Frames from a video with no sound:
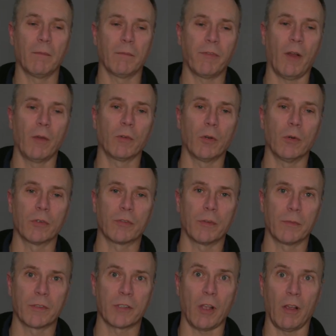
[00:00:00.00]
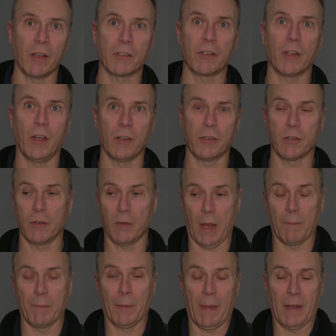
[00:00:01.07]
phone calls from sites that are
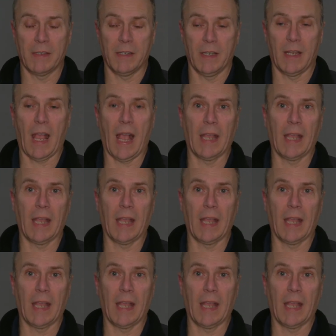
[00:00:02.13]
implementing